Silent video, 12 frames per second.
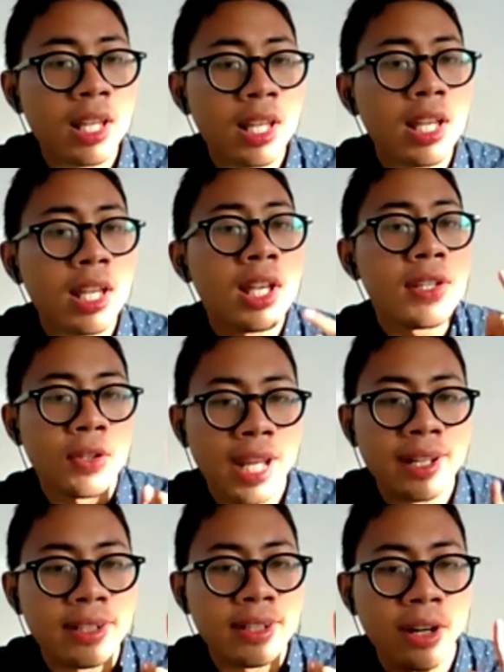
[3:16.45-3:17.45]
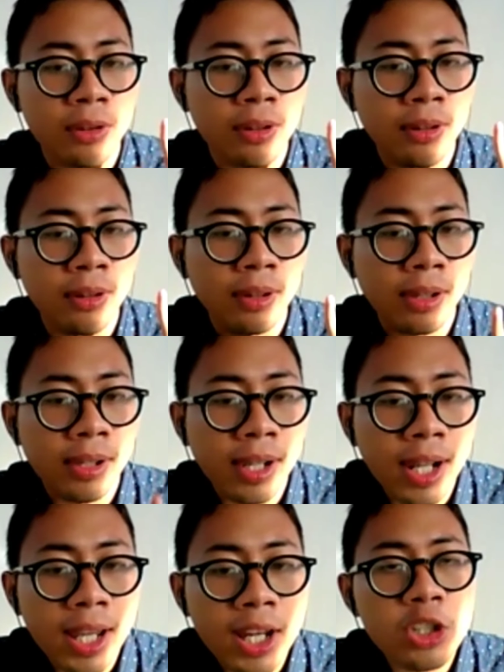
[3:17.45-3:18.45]
so that their
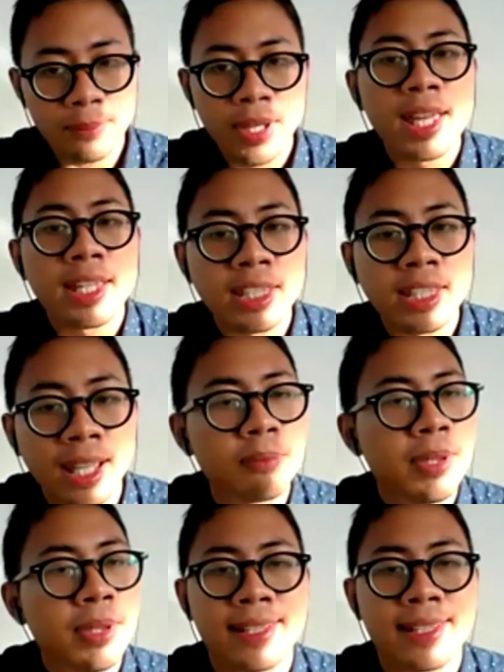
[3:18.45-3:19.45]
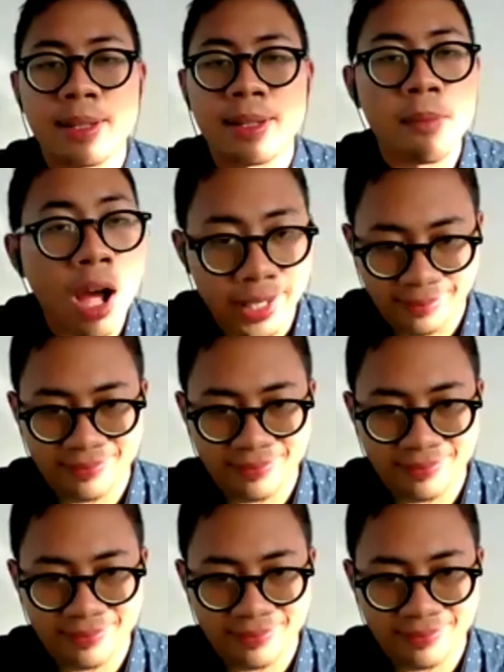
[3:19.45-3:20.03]
relationship can be examined.